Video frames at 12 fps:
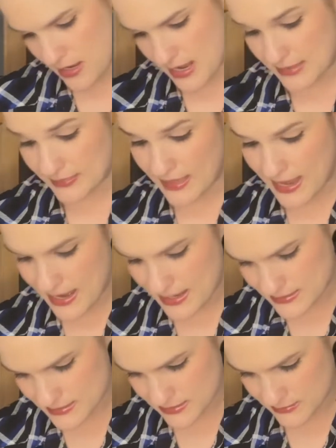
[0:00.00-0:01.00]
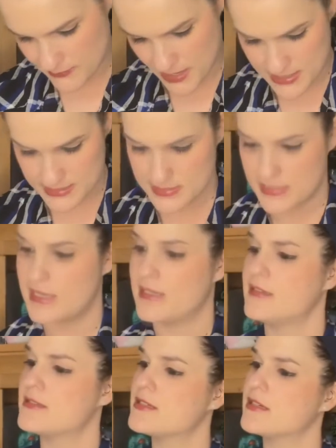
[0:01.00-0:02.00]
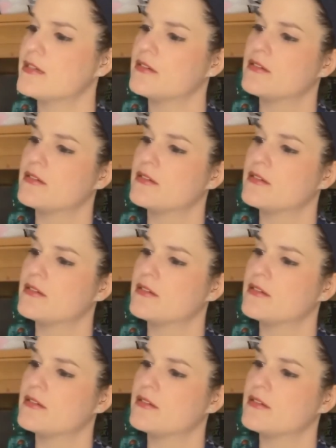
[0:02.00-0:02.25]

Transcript: And last in my set,